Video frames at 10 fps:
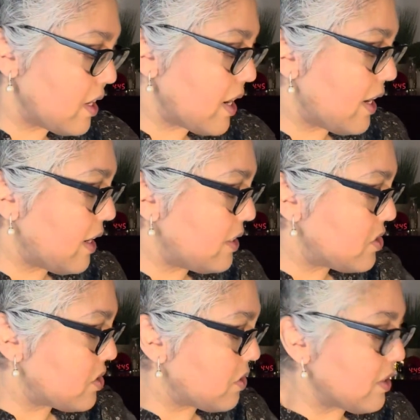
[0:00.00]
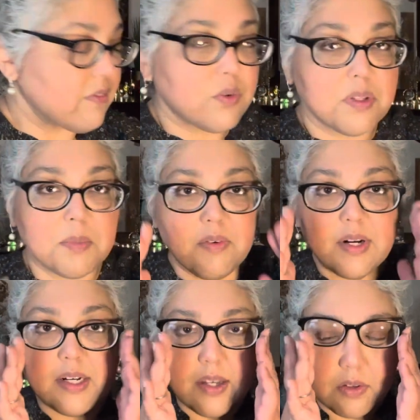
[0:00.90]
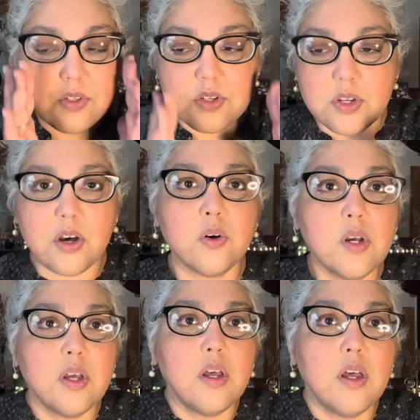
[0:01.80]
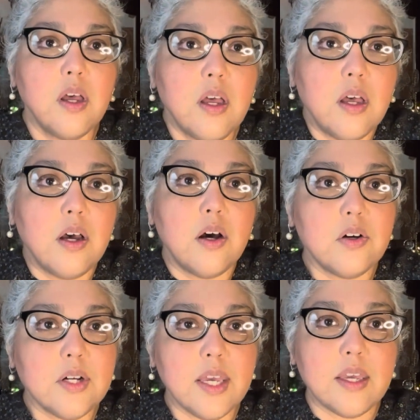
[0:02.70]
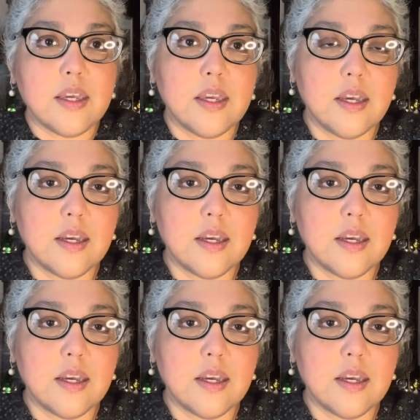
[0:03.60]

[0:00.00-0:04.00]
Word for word: I, I just don't have it with me right now. So, okay.